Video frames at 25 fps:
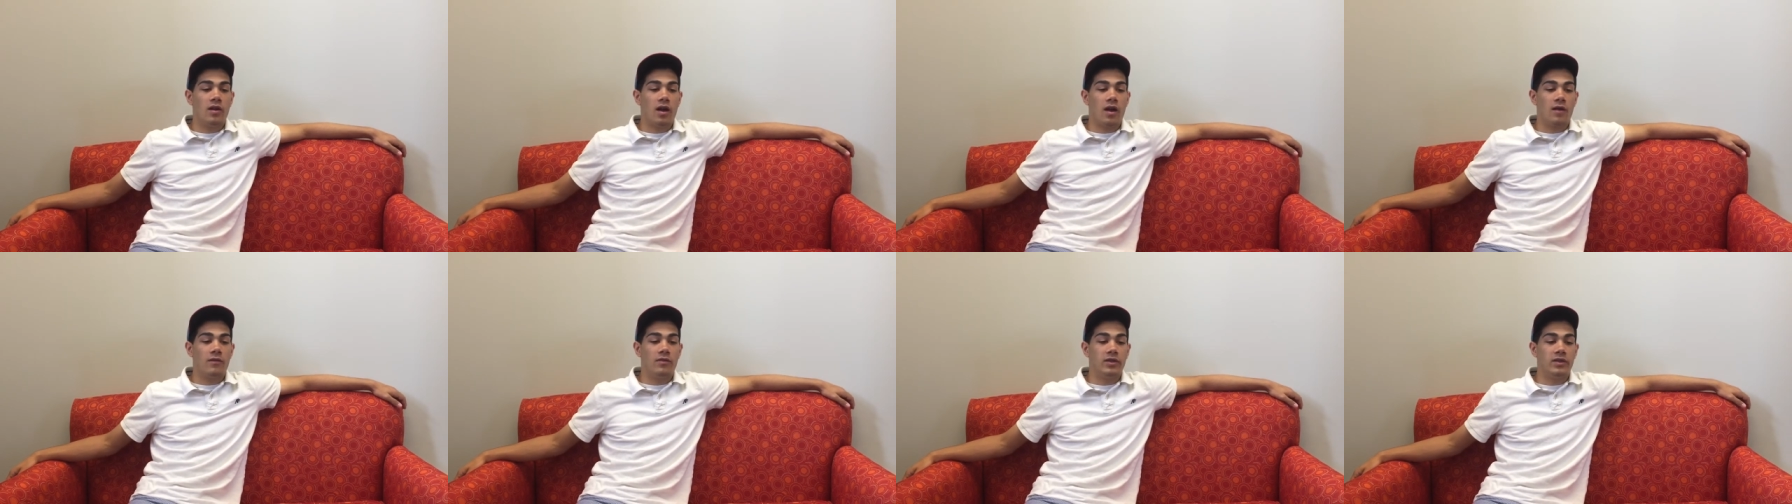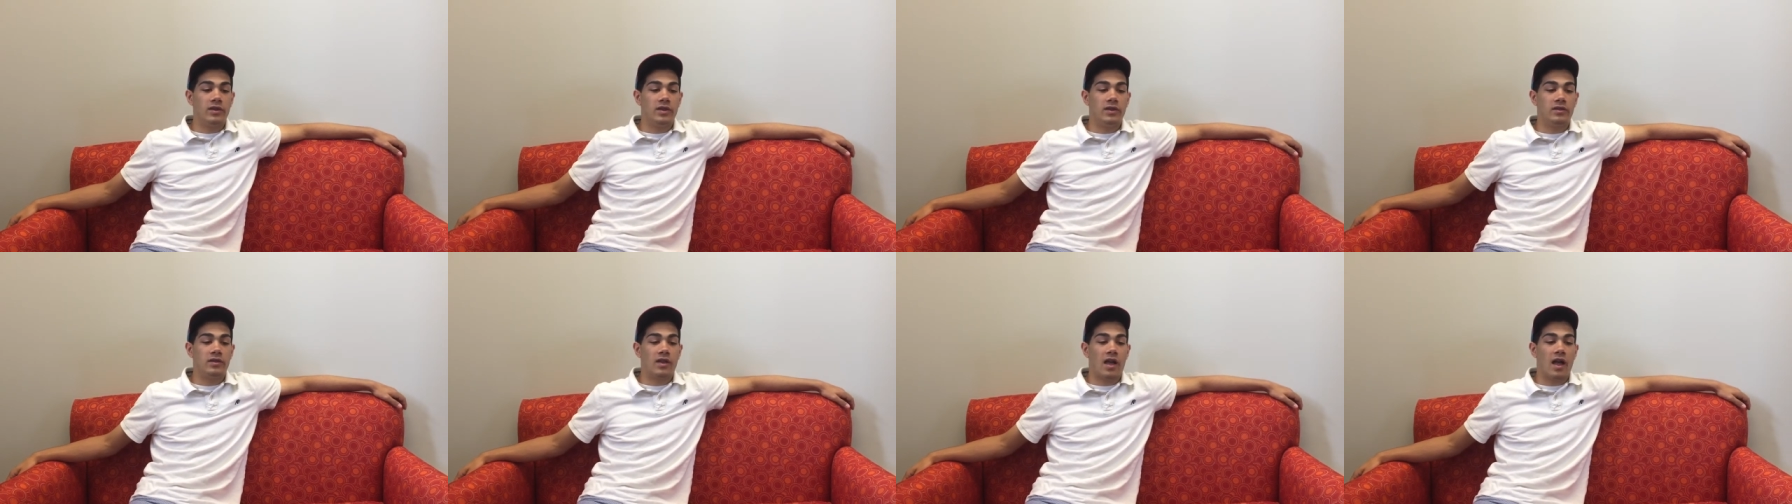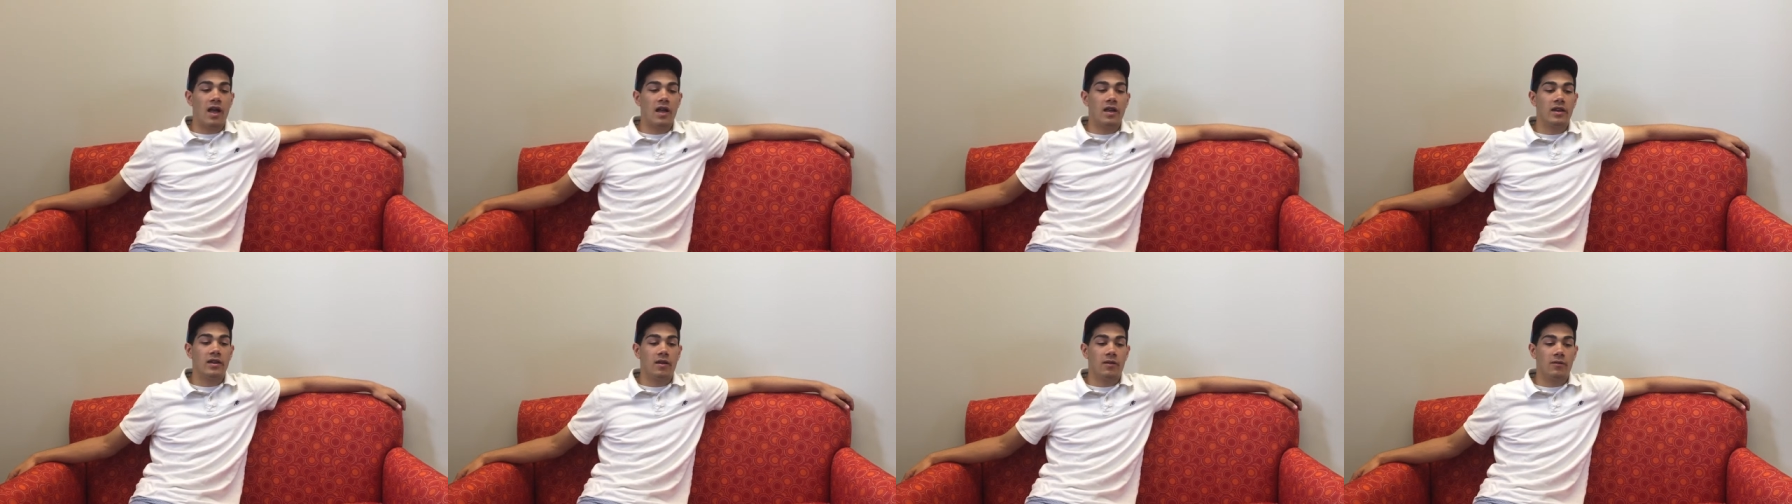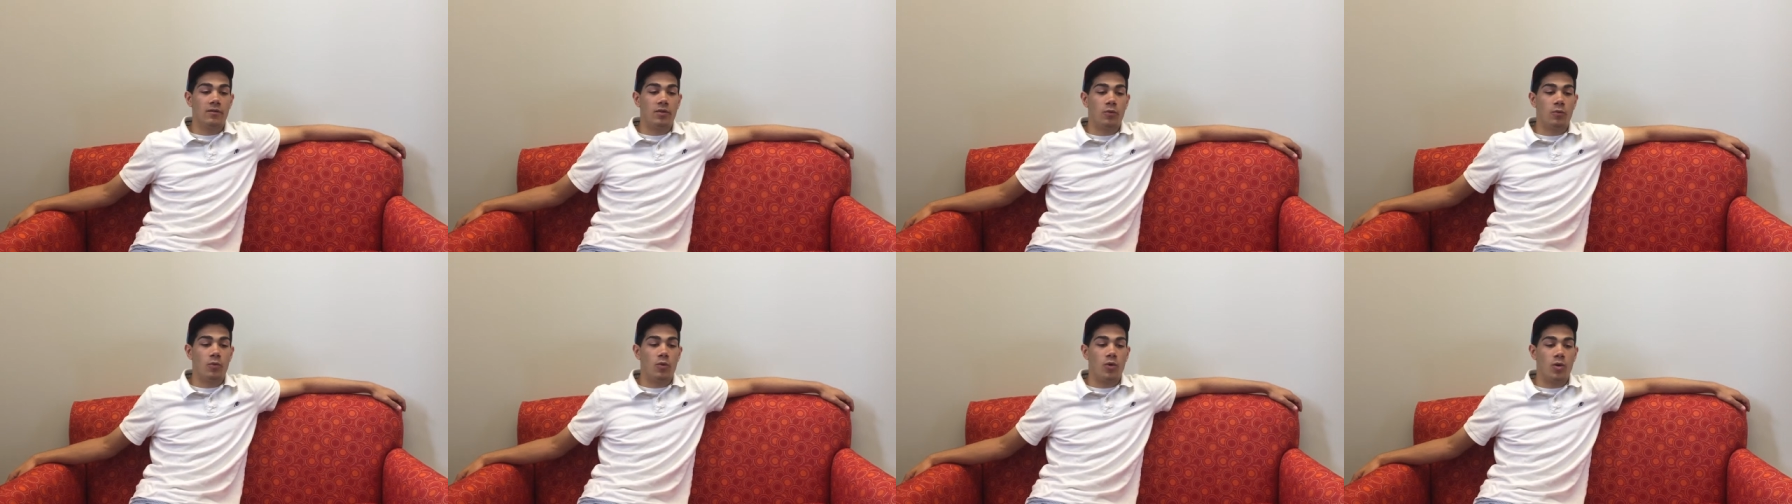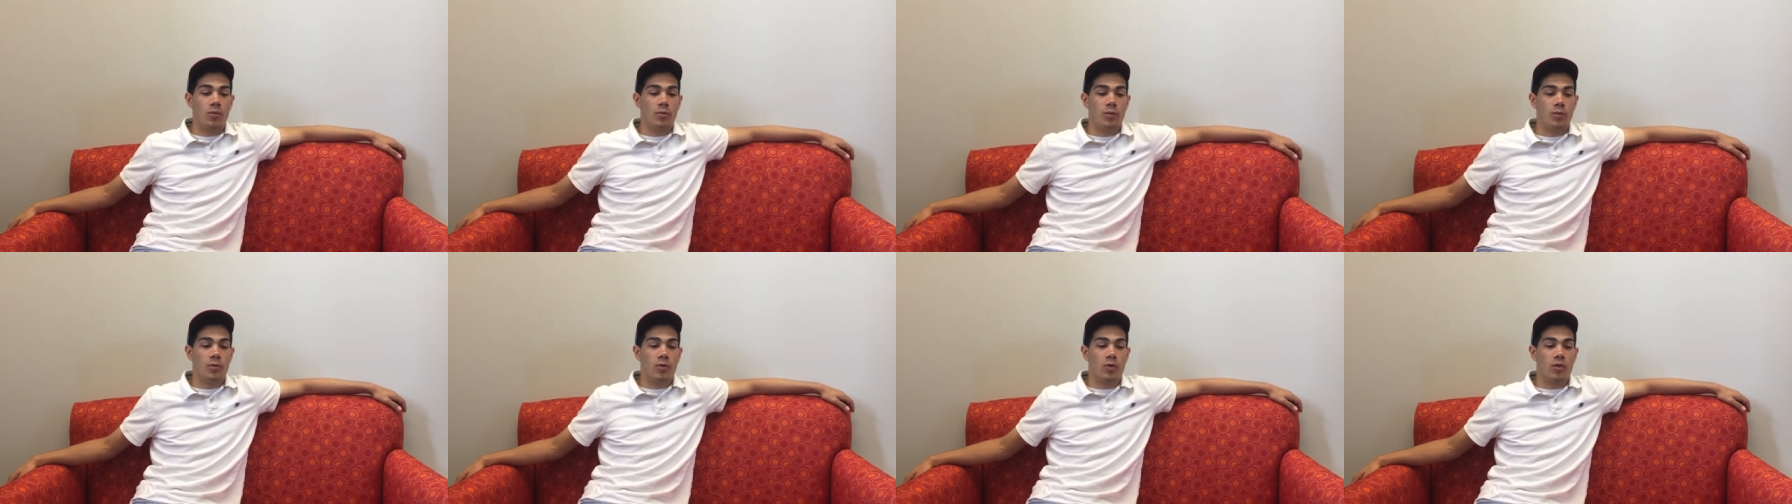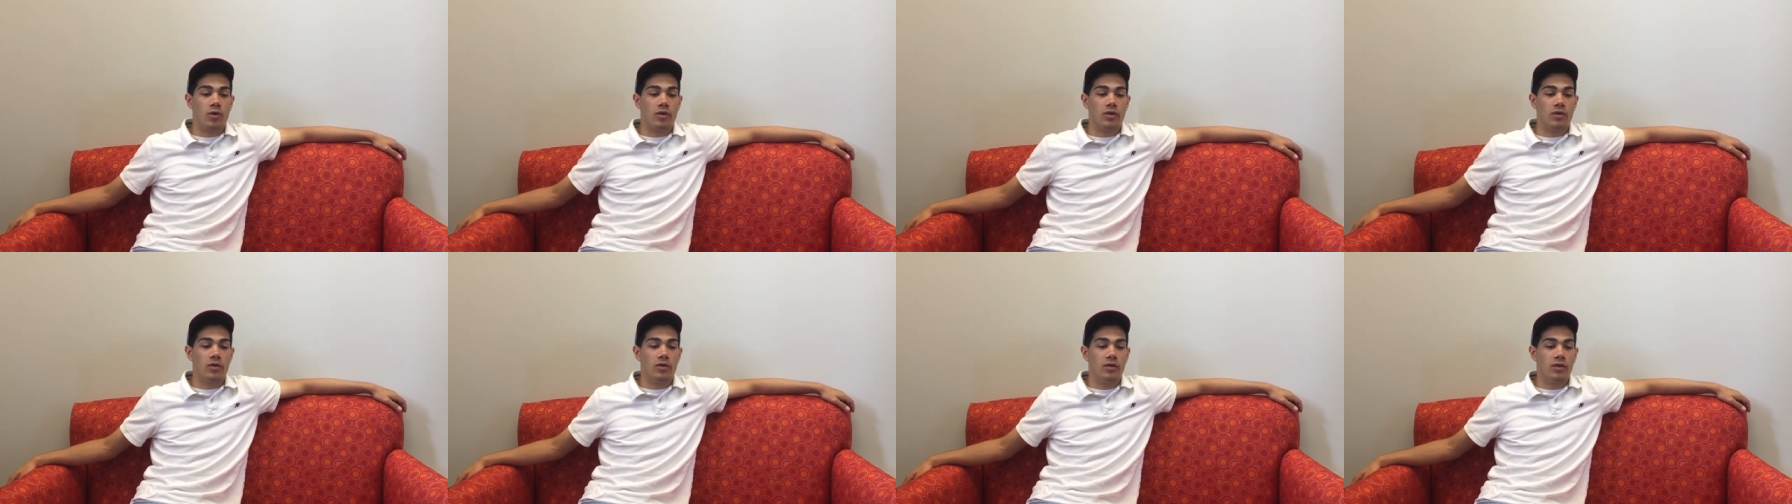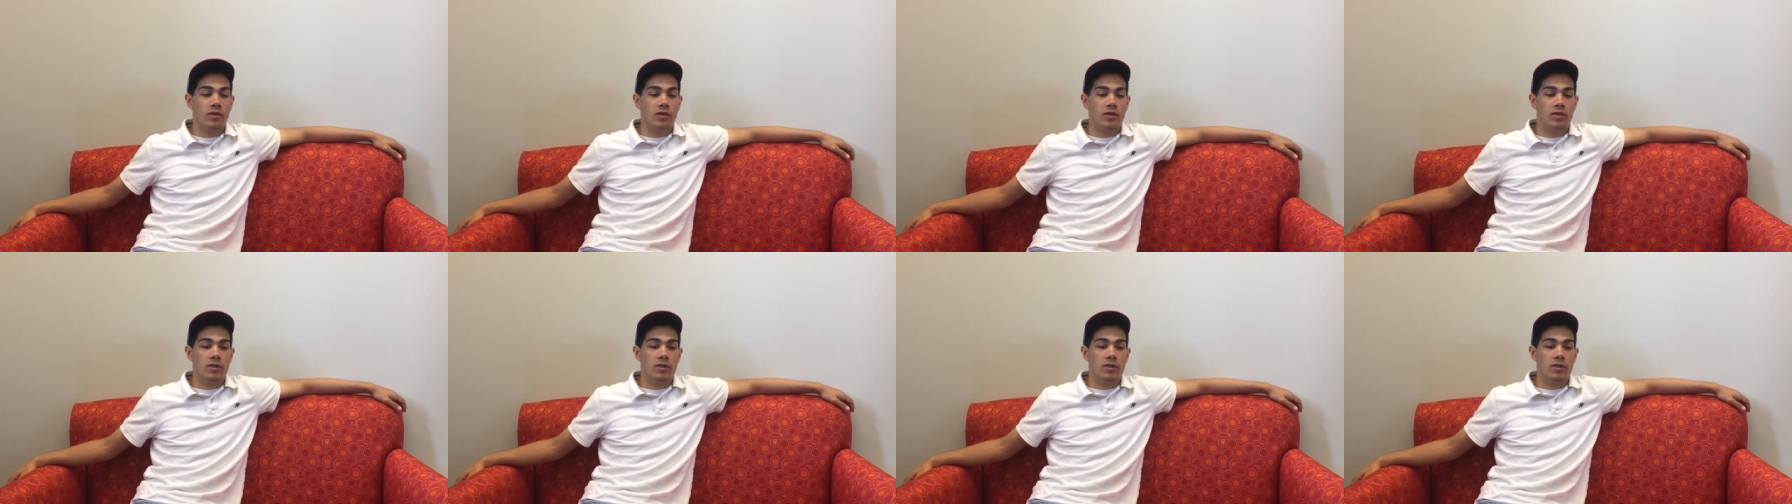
of the design of the war memorial.